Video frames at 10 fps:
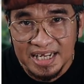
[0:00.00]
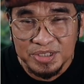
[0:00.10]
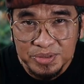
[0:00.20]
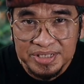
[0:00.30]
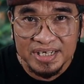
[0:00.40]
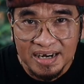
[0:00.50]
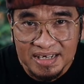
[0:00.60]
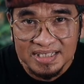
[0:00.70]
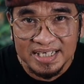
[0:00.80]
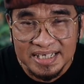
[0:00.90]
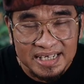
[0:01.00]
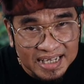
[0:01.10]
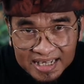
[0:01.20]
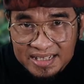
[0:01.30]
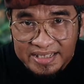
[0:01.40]
and do the quarantine
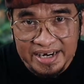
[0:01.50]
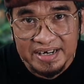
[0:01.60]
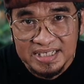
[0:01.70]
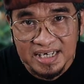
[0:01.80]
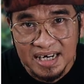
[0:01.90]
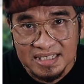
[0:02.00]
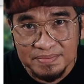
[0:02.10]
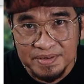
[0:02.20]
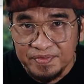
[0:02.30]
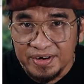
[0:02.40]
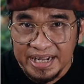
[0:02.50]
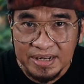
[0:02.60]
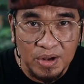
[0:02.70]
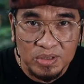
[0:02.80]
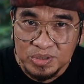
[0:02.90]
there in Jakarta before they
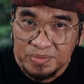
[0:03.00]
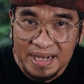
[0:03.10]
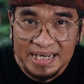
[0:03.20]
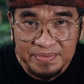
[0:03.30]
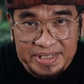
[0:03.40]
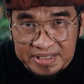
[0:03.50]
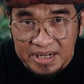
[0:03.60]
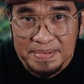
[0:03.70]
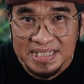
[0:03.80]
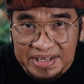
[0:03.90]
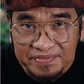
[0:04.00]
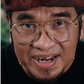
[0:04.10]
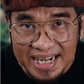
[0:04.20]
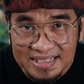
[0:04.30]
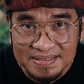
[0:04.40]
go to Bali with the domestic
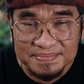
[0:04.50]
flight.